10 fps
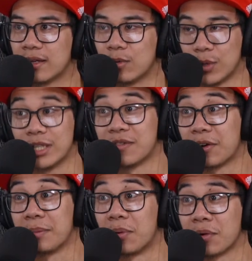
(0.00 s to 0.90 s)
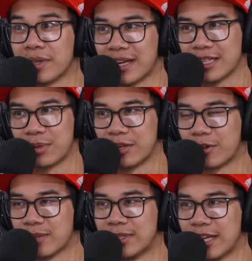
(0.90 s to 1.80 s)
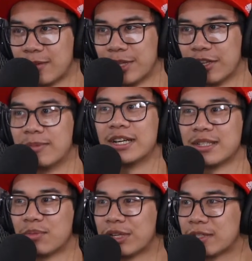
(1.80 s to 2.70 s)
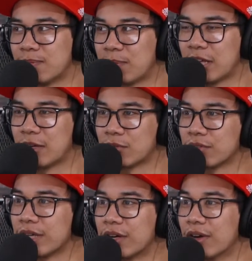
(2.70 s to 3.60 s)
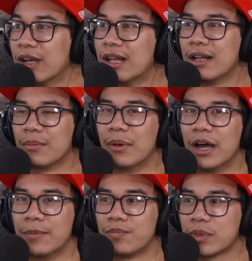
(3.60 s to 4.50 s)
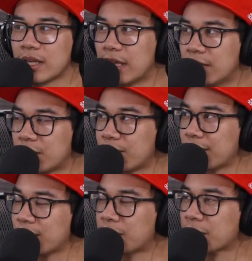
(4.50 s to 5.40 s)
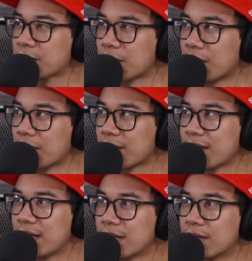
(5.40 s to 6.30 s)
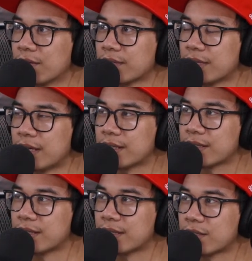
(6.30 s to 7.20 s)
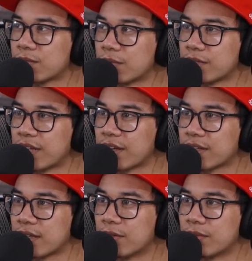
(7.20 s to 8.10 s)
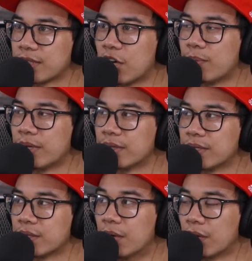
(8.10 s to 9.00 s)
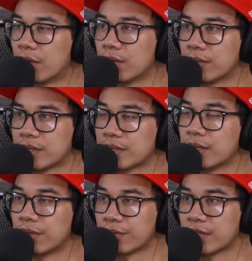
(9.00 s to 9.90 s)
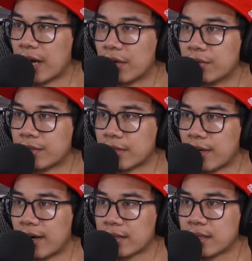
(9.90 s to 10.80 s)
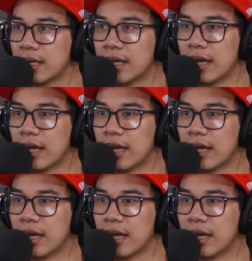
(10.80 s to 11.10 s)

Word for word: Well, it's very important that I explain quantum entanglement, though, because it plays a key role later. But during the first arc, there was an instance where Sakuta was helping this girl, or this little child who was lost.